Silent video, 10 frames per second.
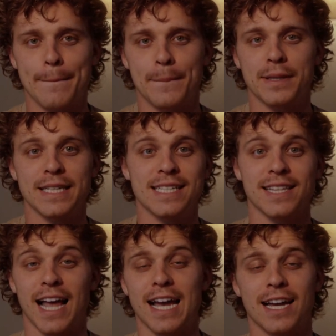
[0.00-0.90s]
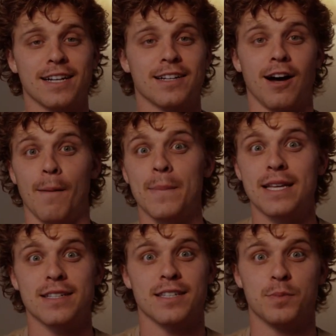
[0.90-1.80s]
Please like,
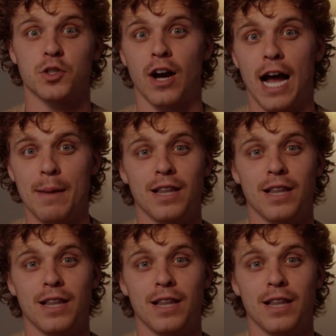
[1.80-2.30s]
comment, subscribe.